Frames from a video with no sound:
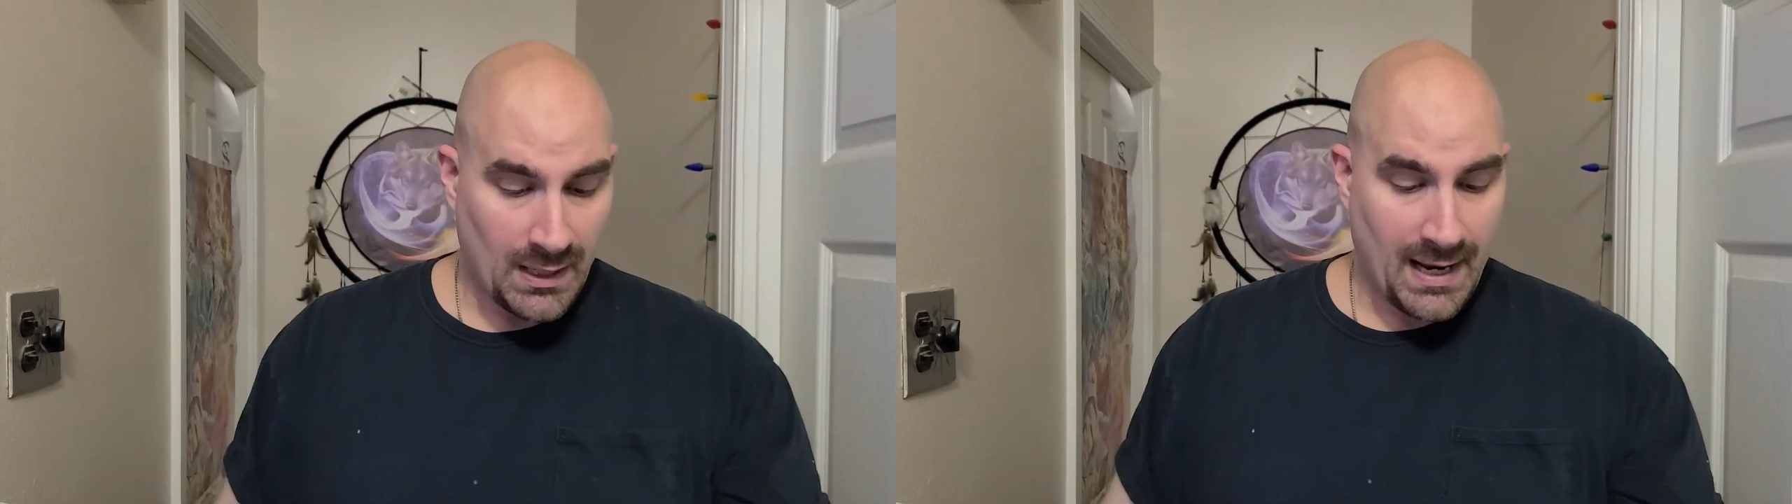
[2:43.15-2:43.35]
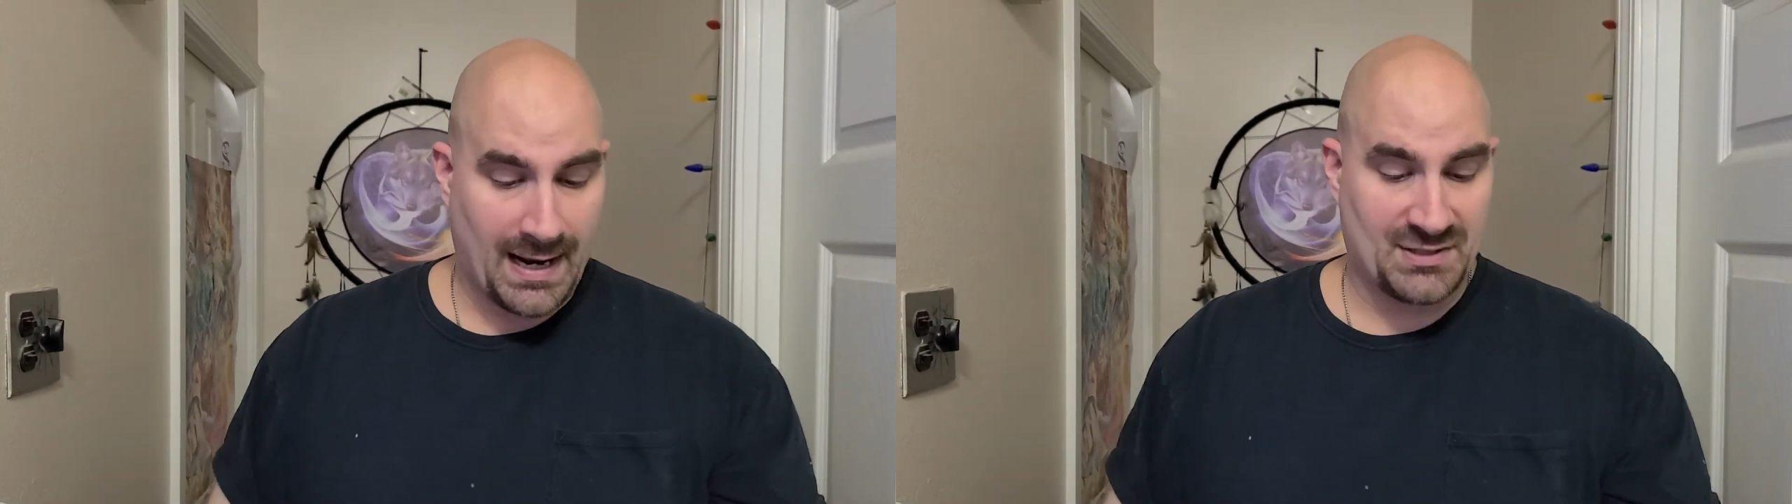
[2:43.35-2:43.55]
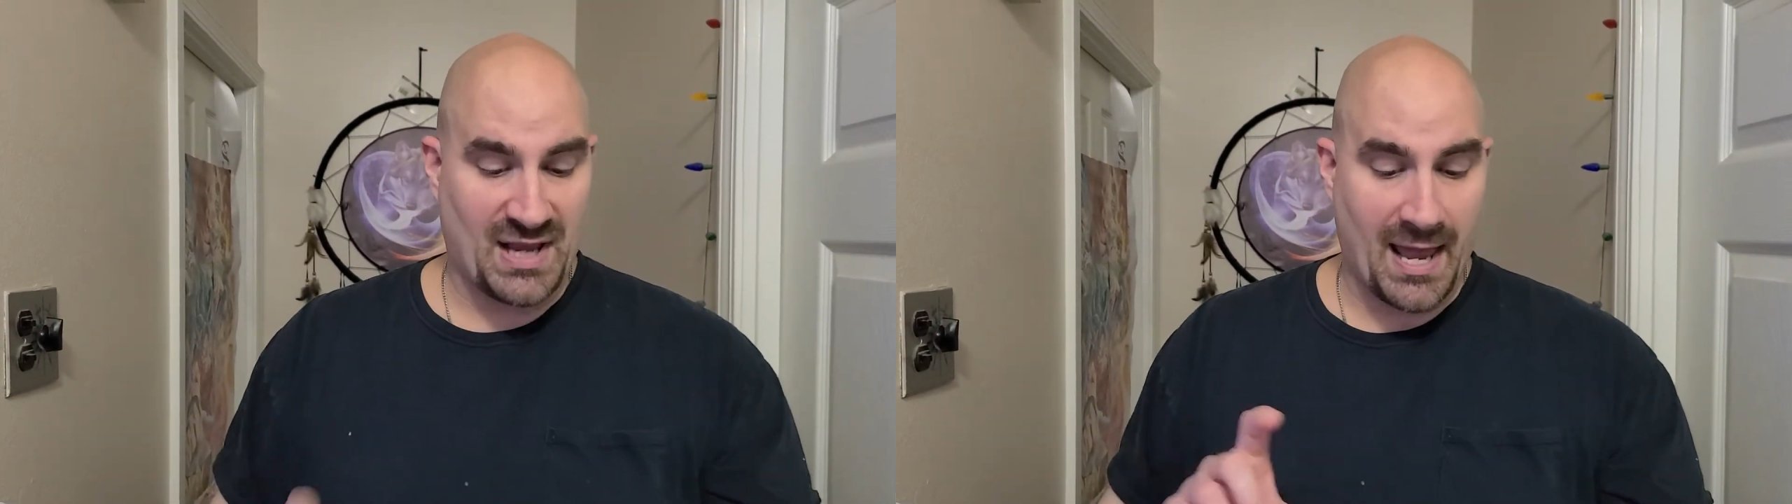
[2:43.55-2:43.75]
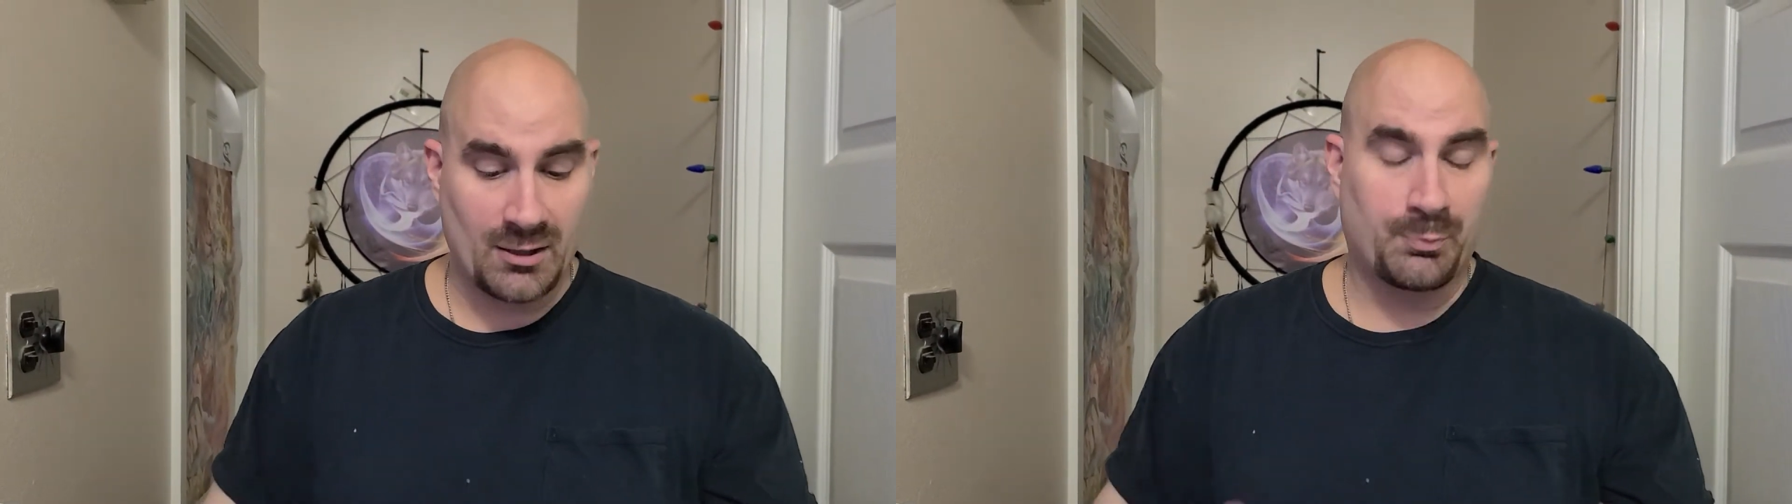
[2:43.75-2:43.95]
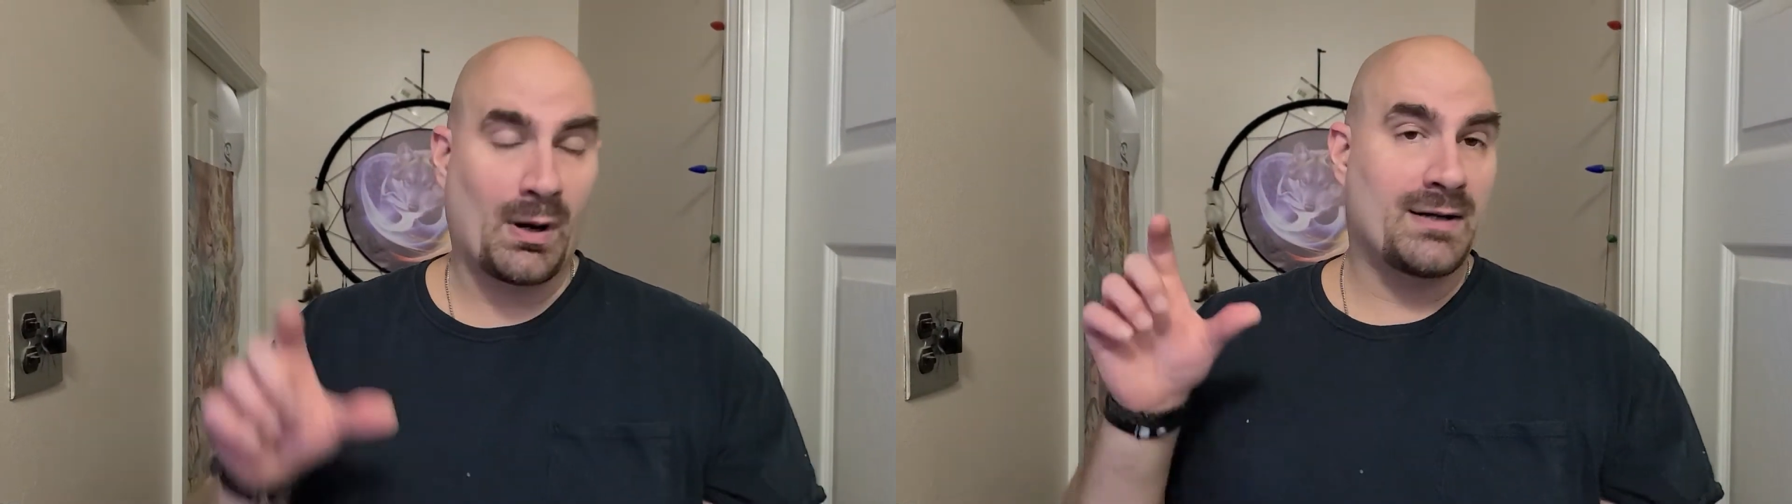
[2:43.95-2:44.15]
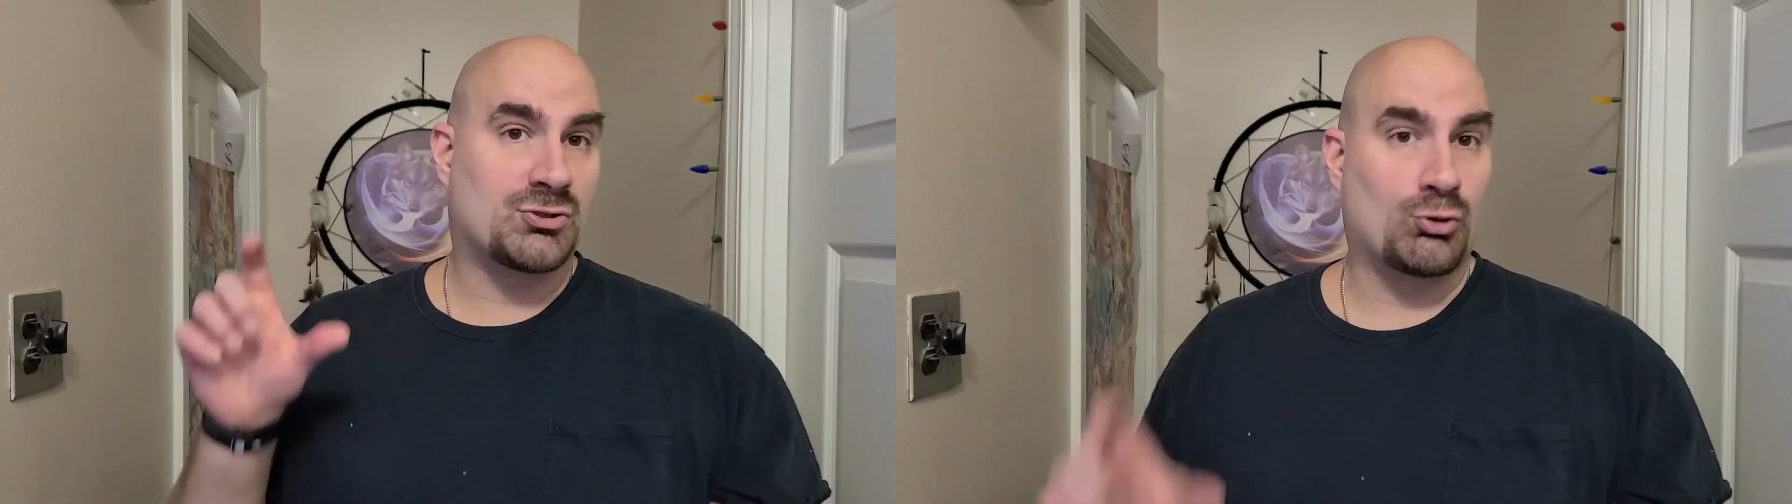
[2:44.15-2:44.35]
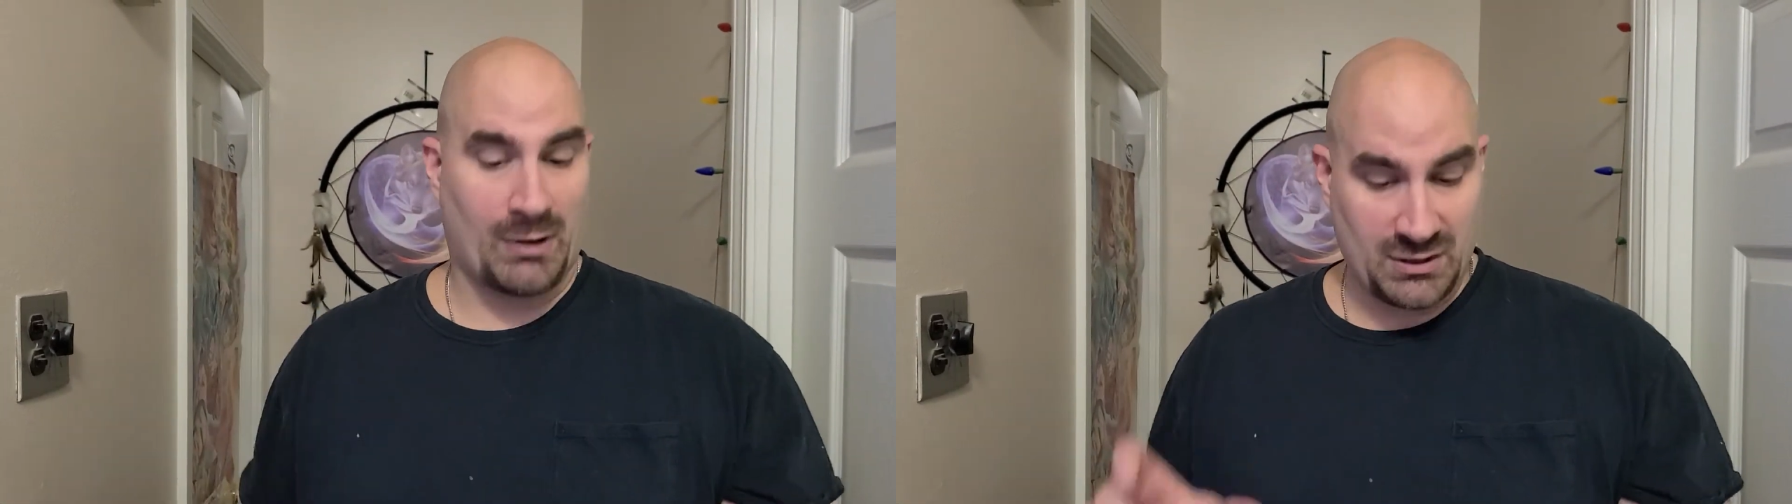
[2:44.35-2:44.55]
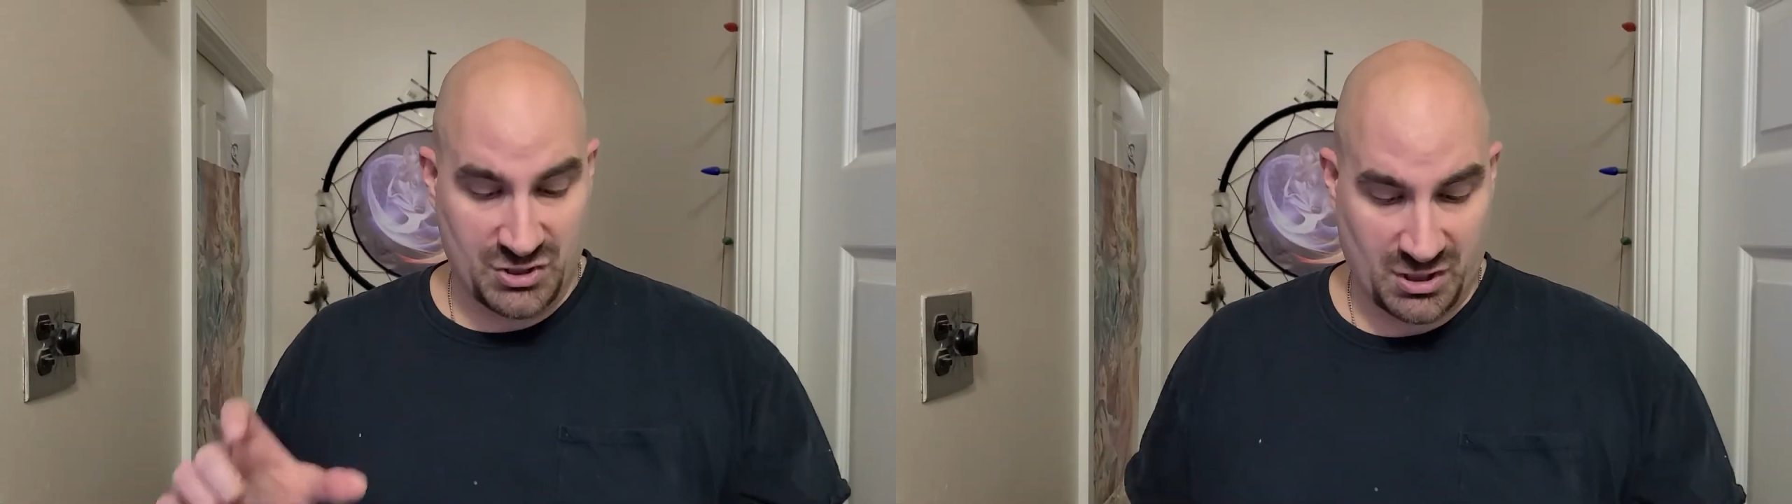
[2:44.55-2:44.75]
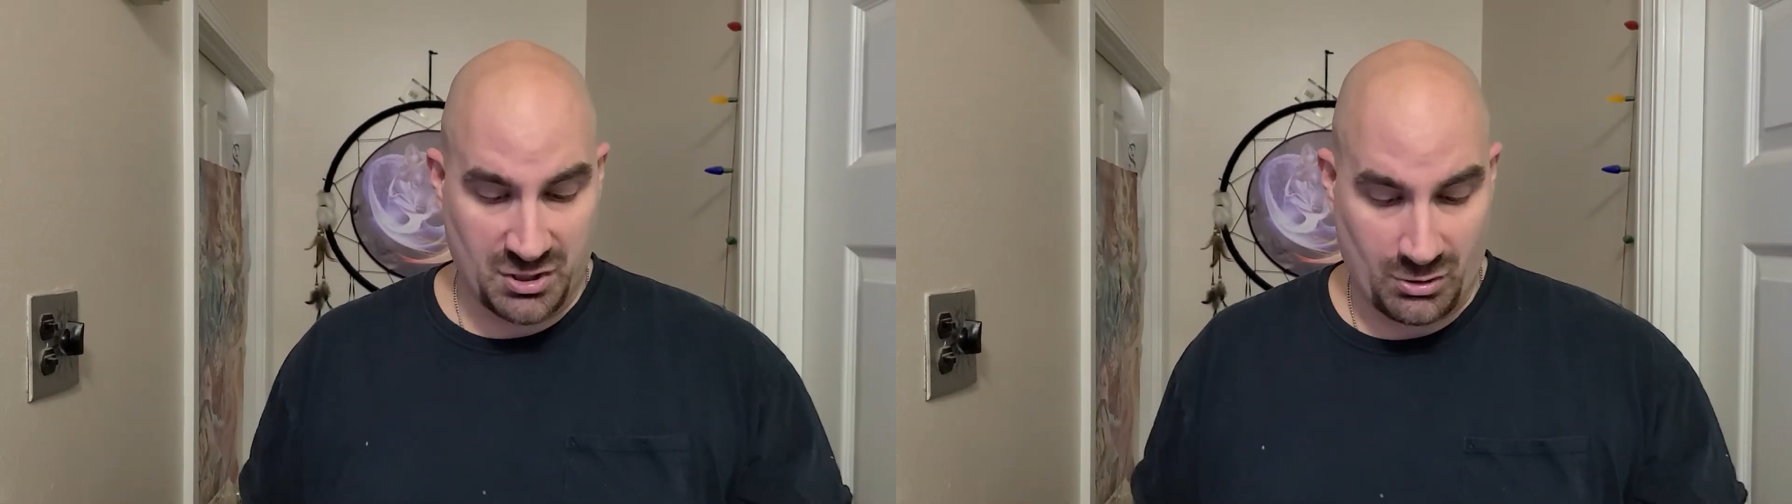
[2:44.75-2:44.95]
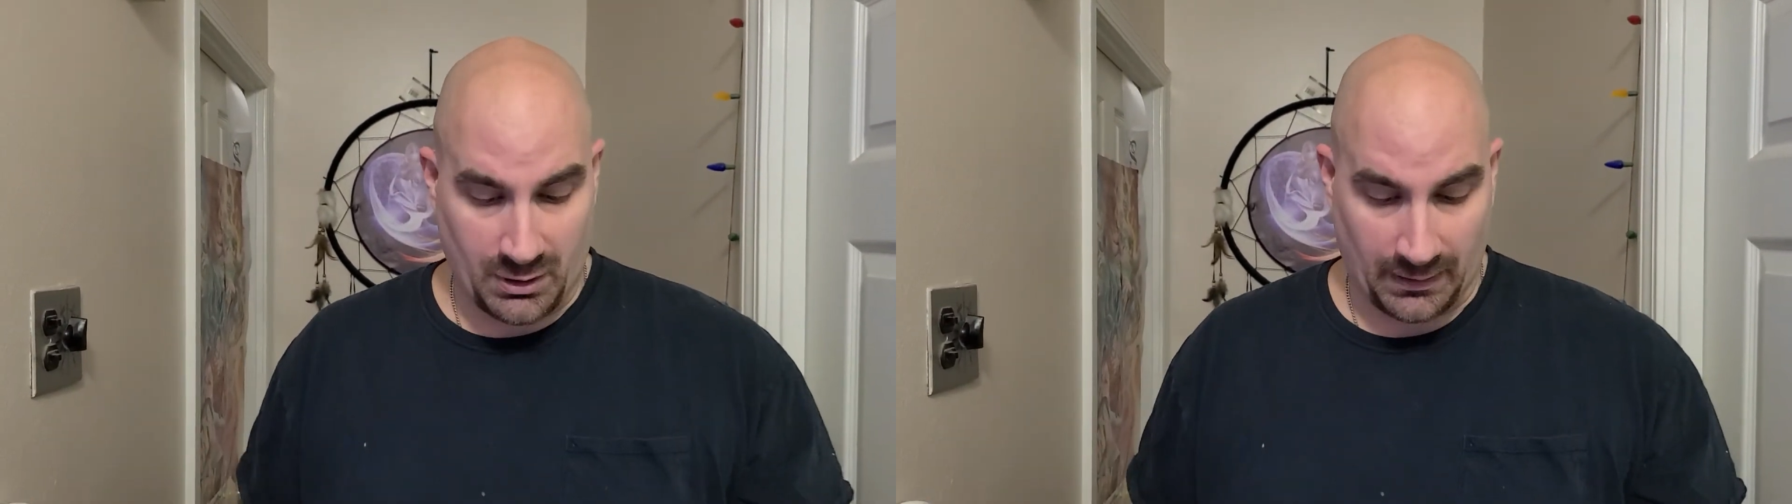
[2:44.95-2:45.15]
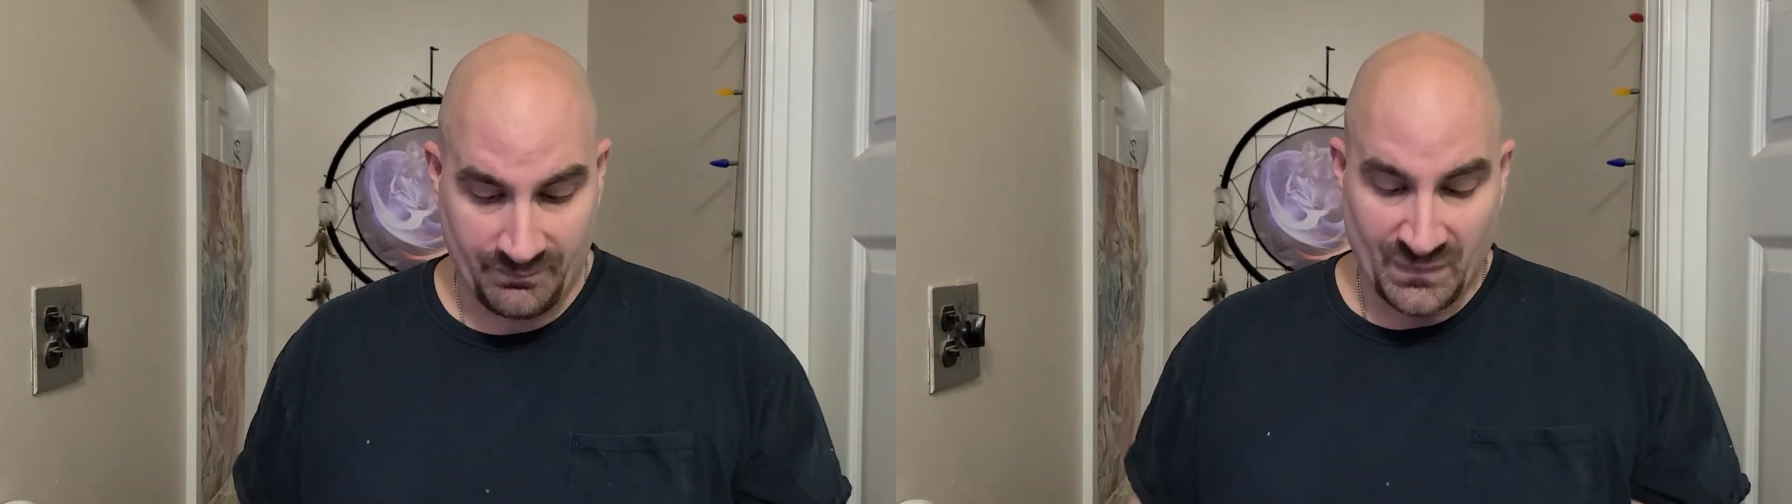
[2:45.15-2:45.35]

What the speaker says: it has enterprise grade security,